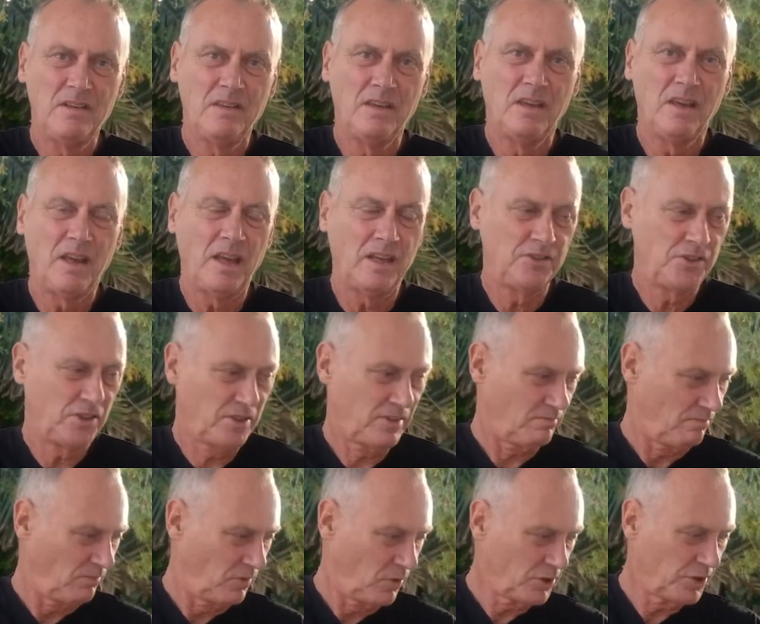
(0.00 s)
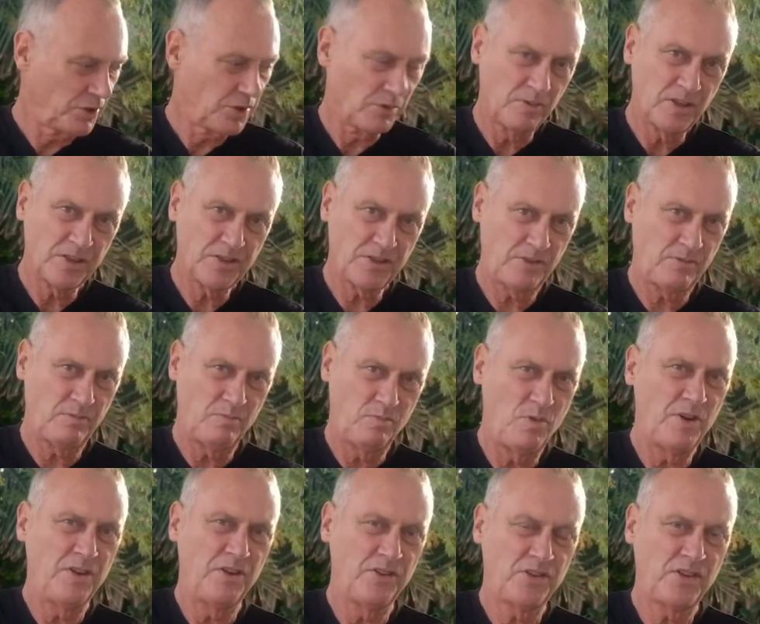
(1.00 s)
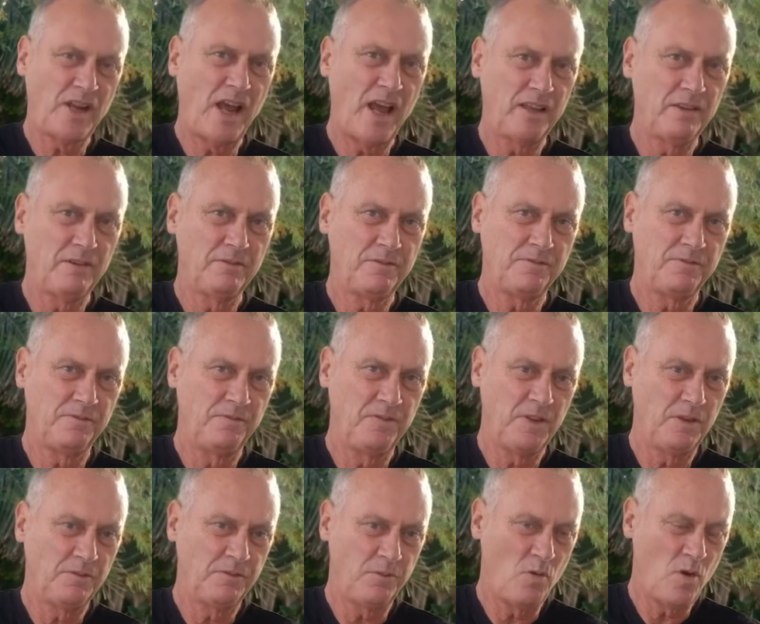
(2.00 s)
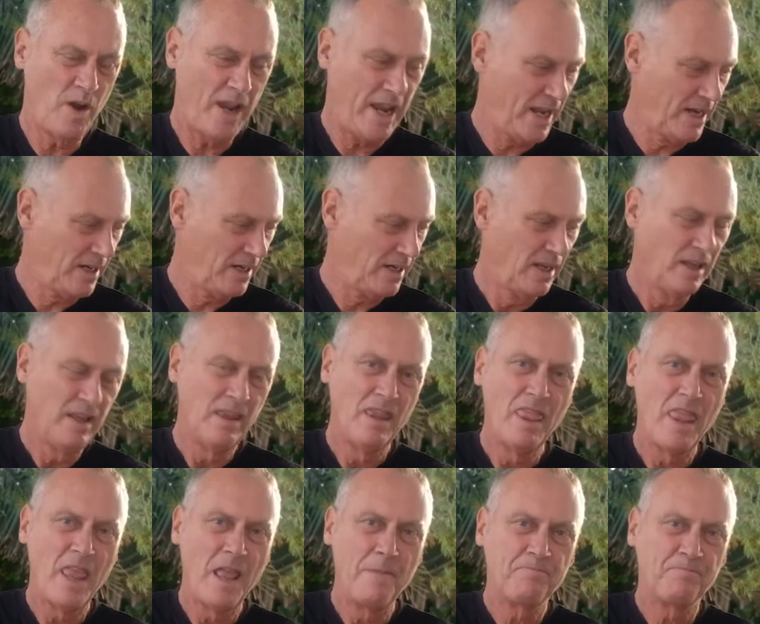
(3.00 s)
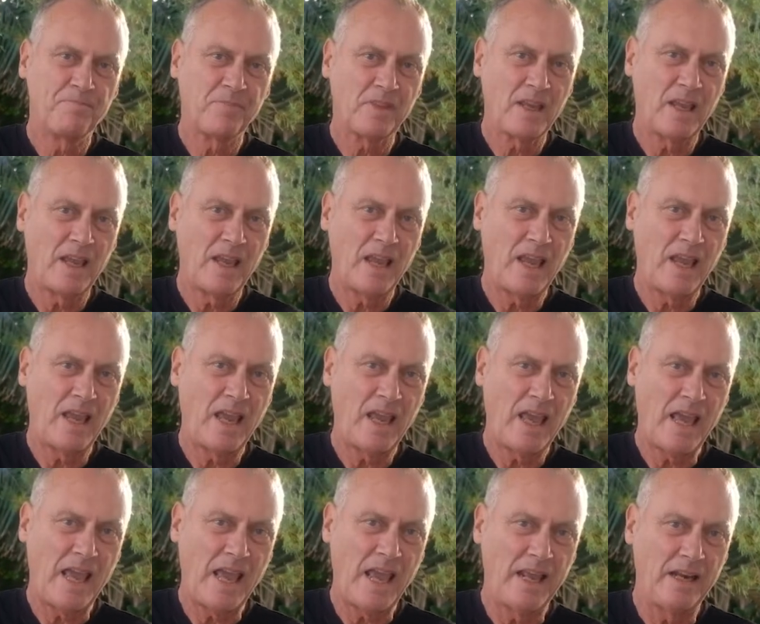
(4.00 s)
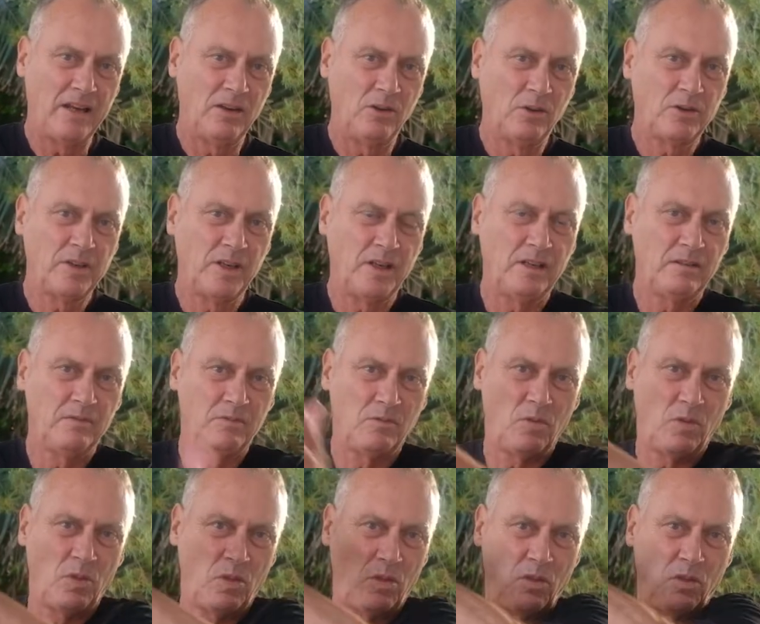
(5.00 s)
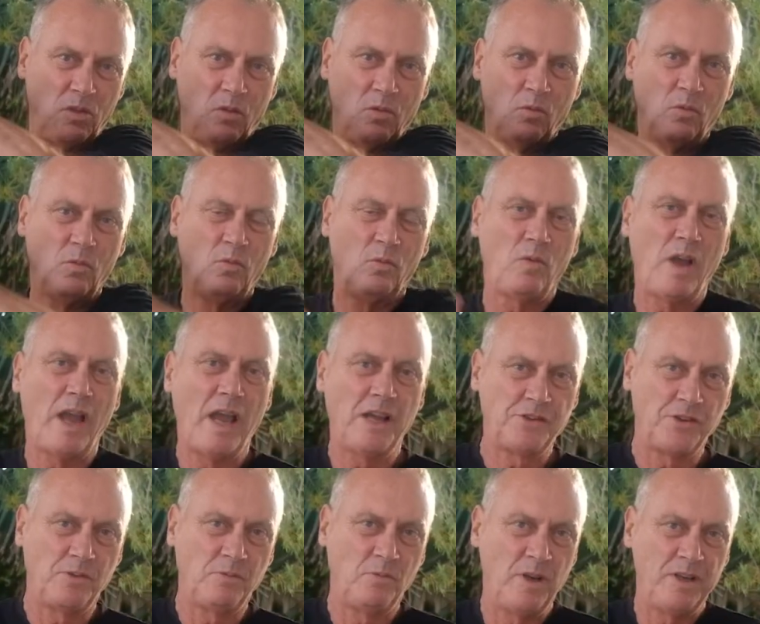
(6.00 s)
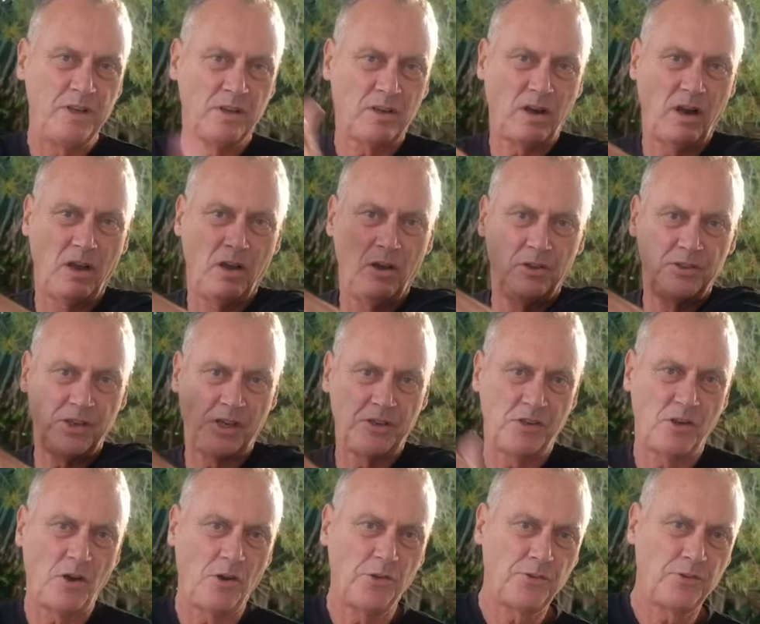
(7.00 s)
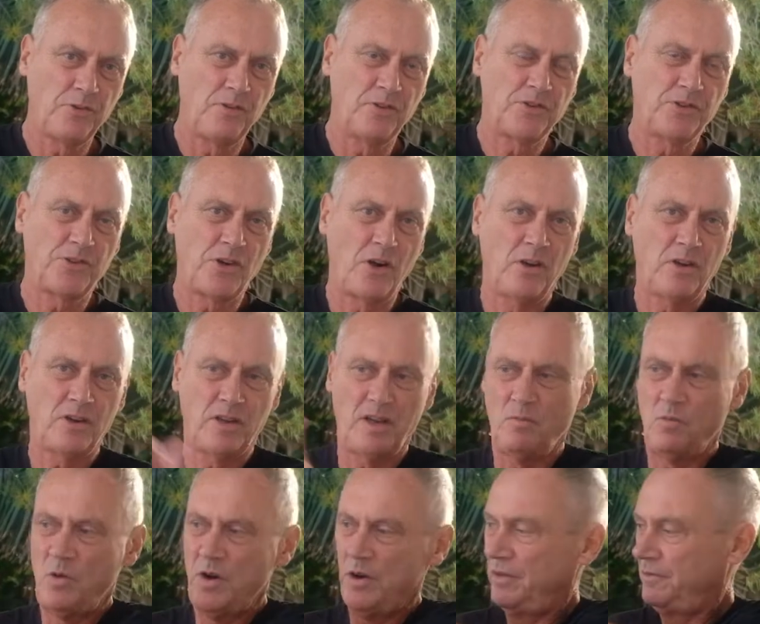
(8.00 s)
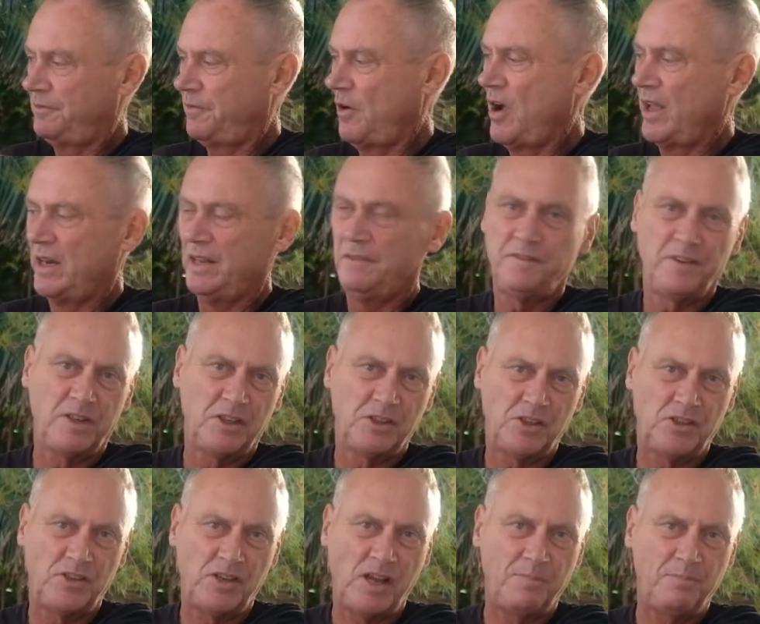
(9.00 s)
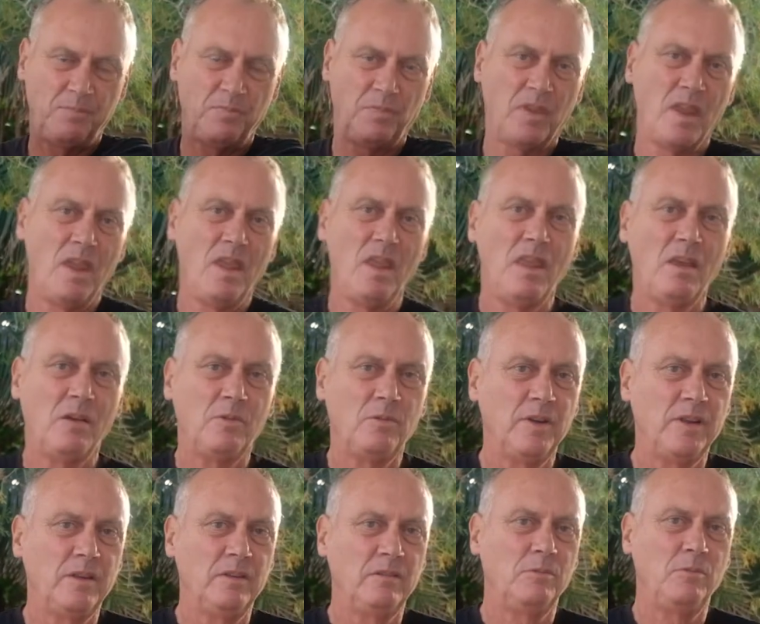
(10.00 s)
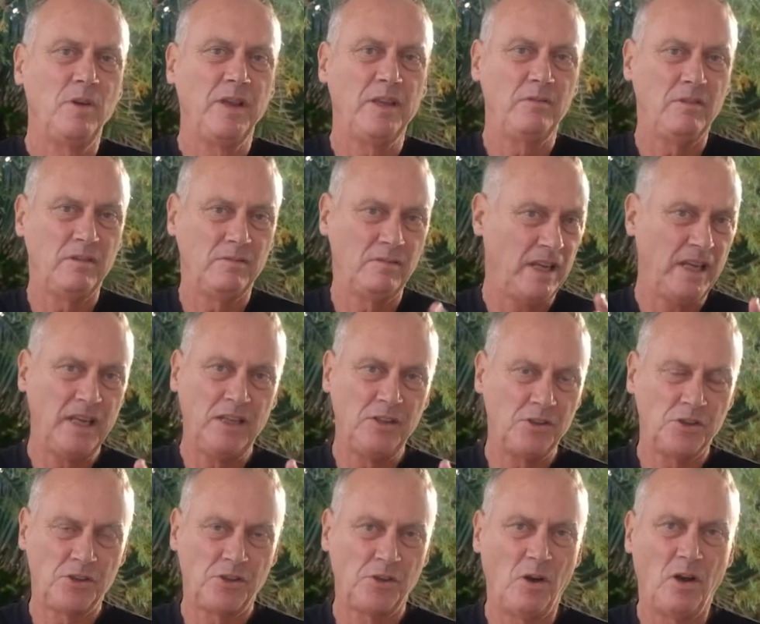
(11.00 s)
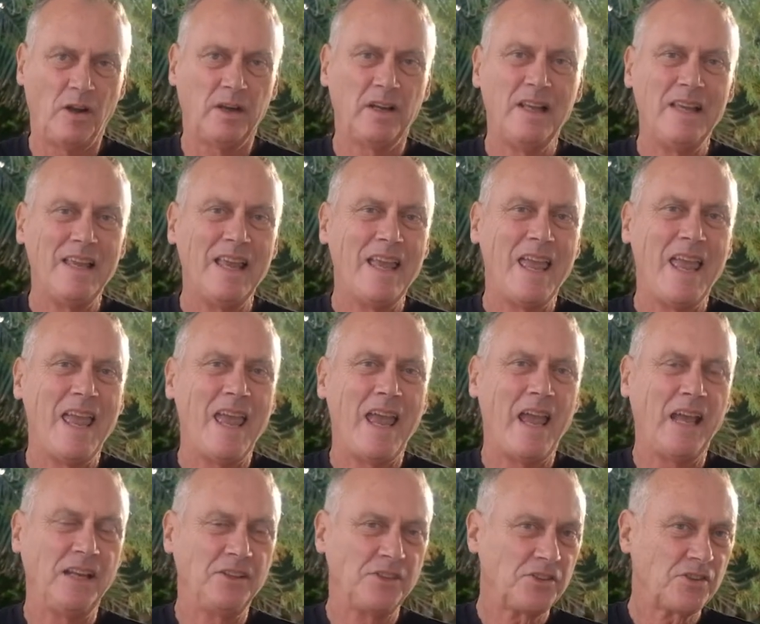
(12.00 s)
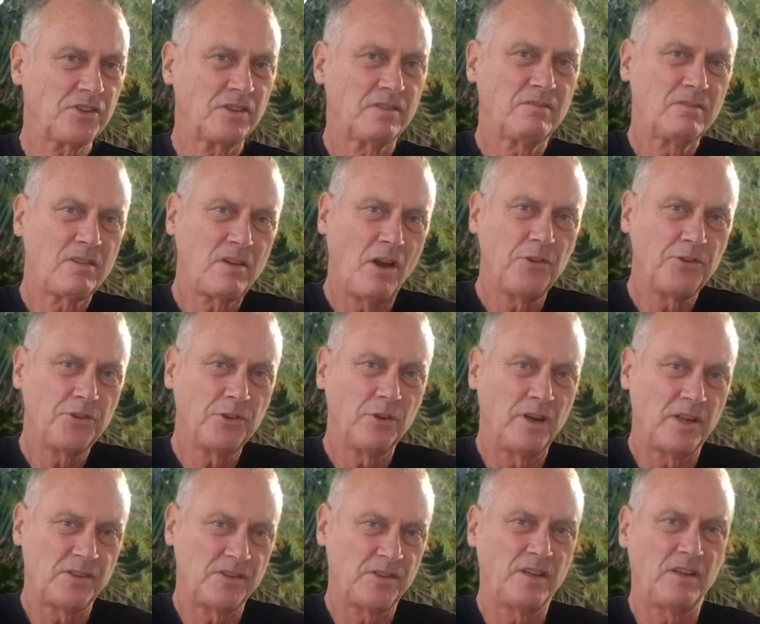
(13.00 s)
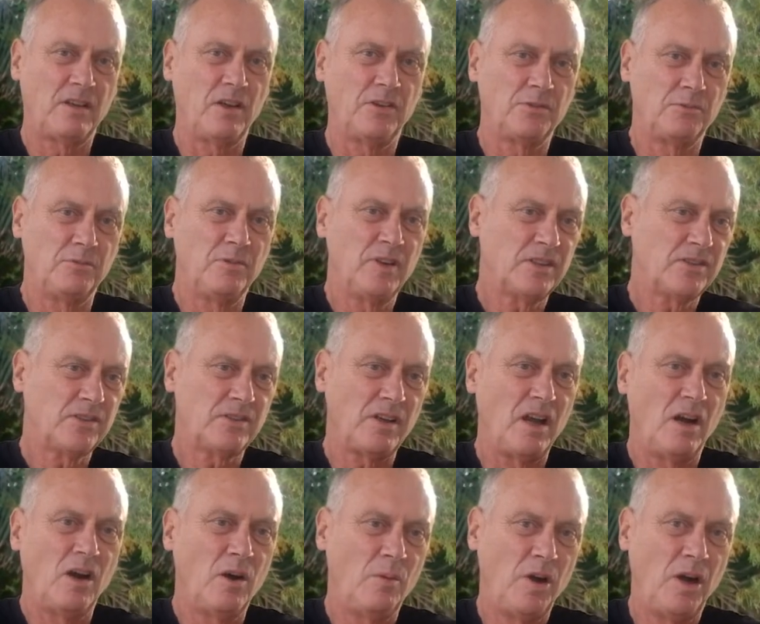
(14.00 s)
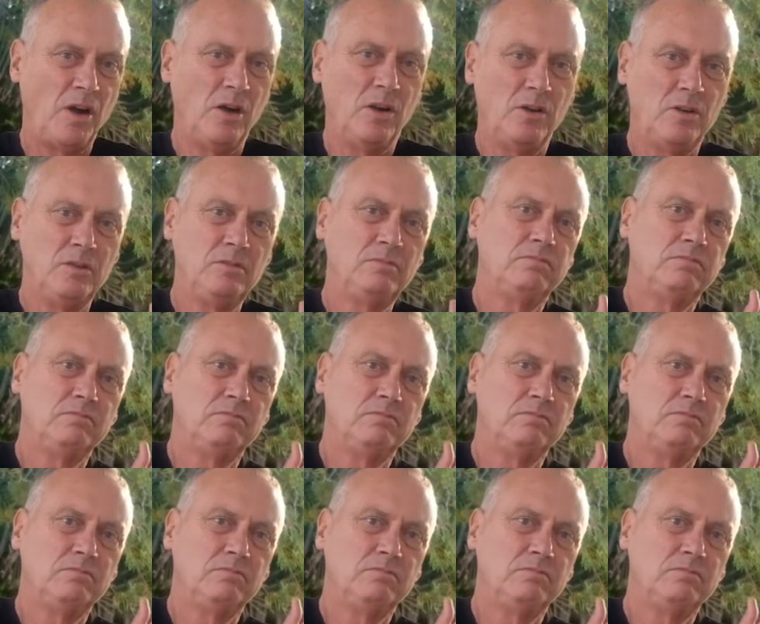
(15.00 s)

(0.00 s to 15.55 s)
and just look at your wrist when you start your forehand, and look at it when you close, as you go through the stroke, and where it finally finishes up, where you end your shot. And just go through it as it goes: wrist, elbow,